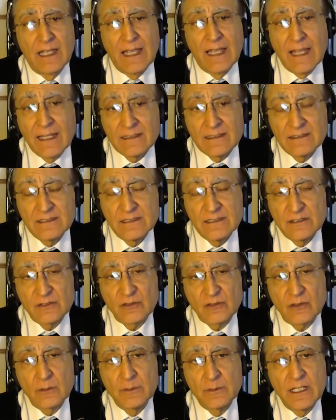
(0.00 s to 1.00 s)

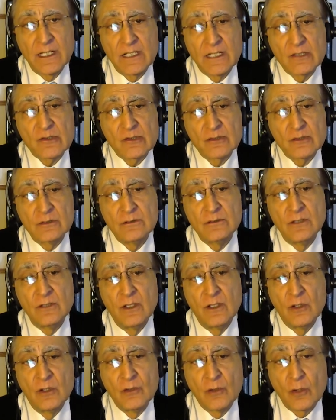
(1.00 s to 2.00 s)
anti-discrimination,
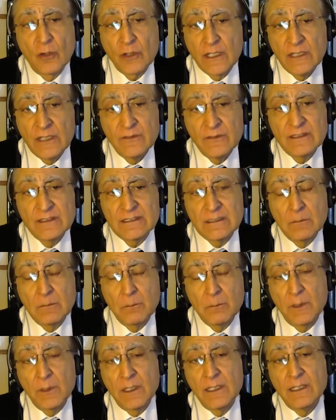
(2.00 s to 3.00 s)
not even
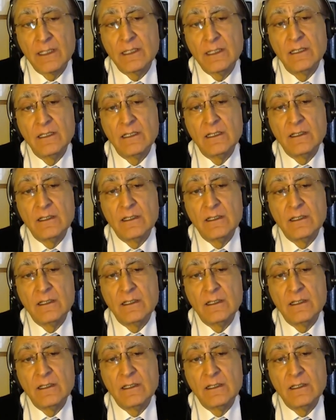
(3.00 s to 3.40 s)
simply